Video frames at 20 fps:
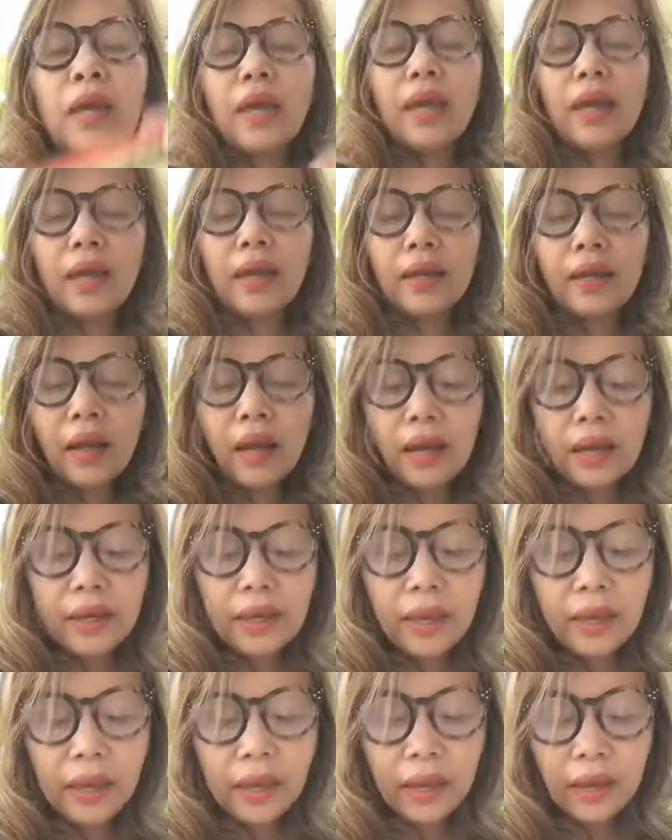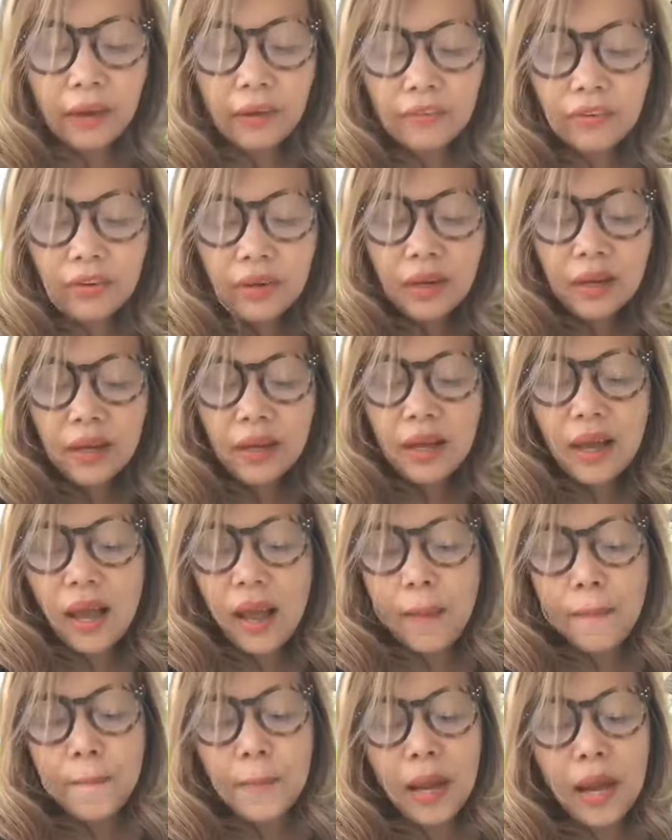and I have
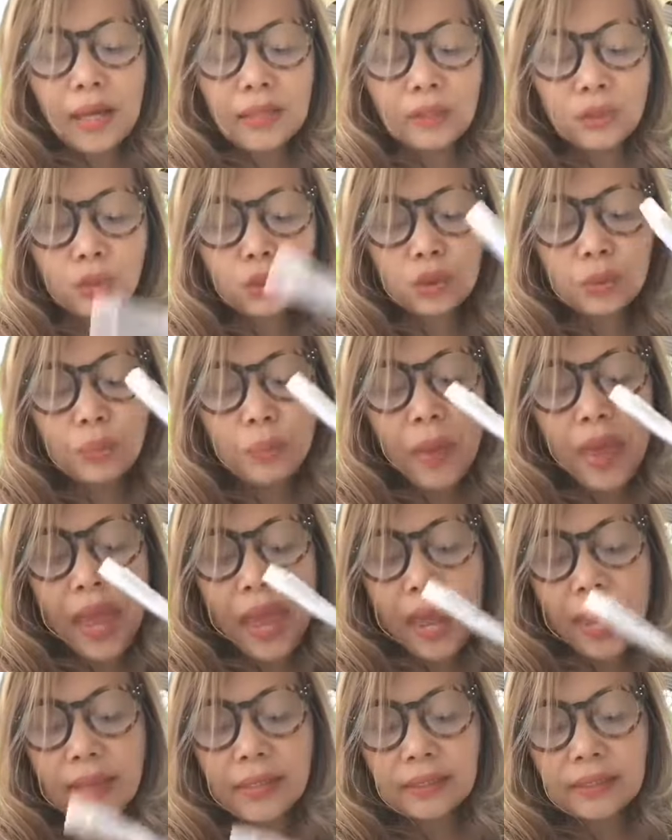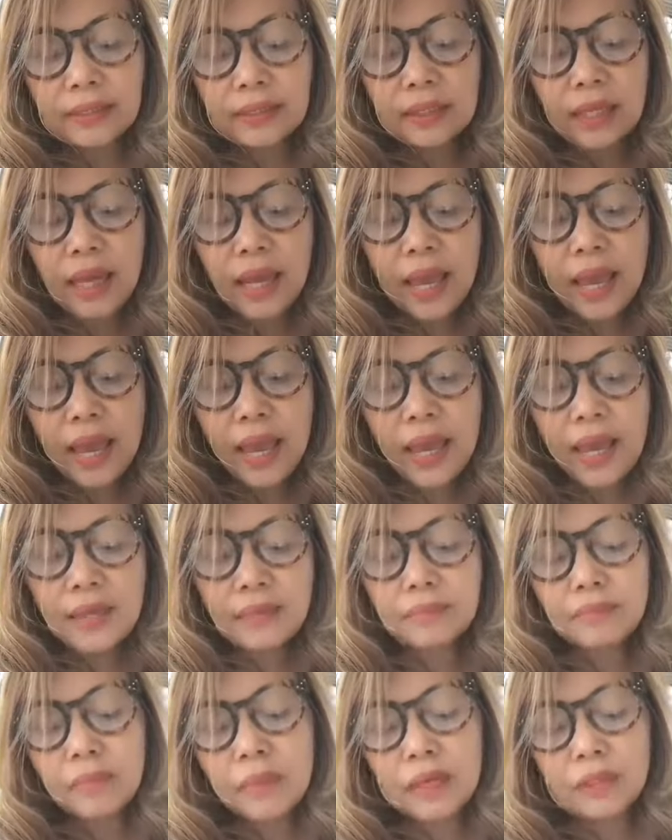my toothpaste
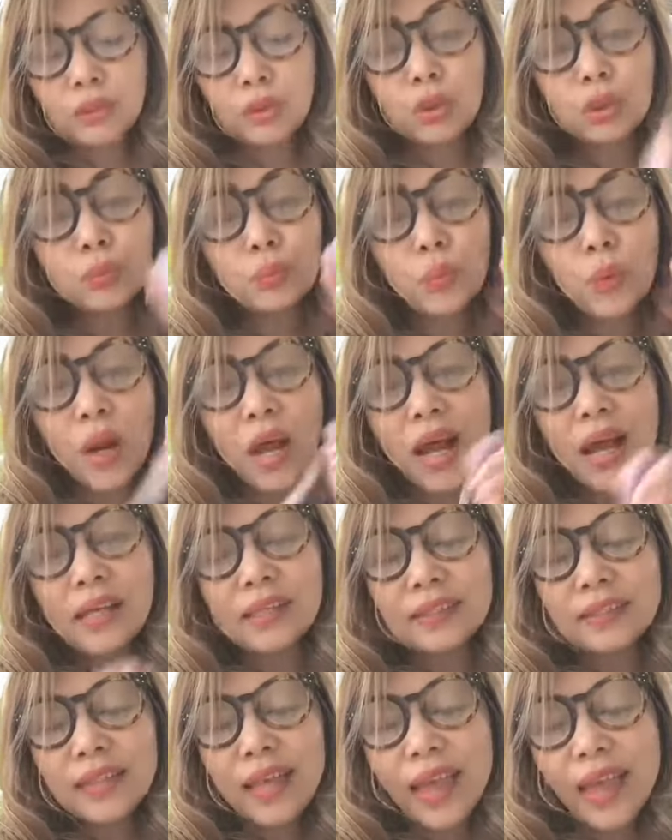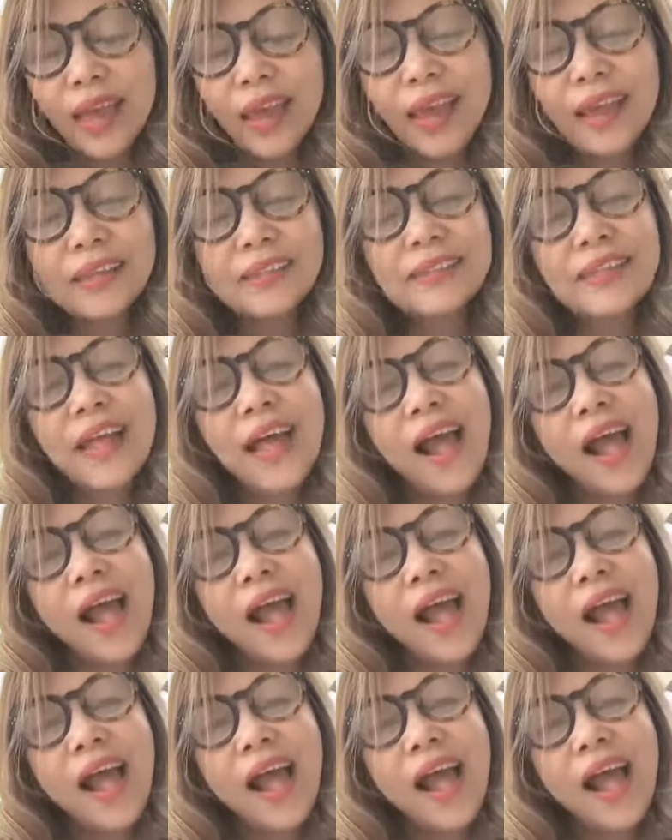and my toothbrush and